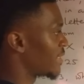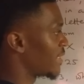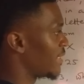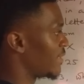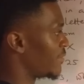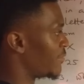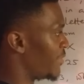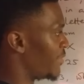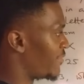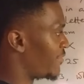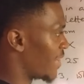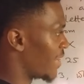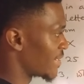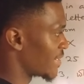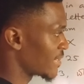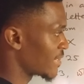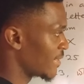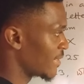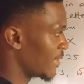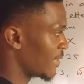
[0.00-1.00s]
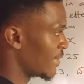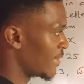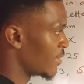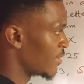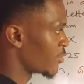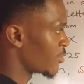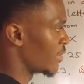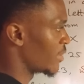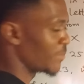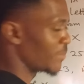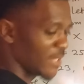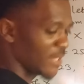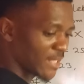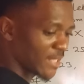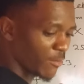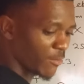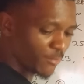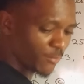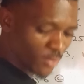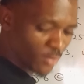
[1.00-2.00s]
written in reverse. So it means
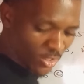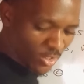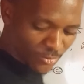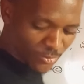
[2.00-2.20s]
that we've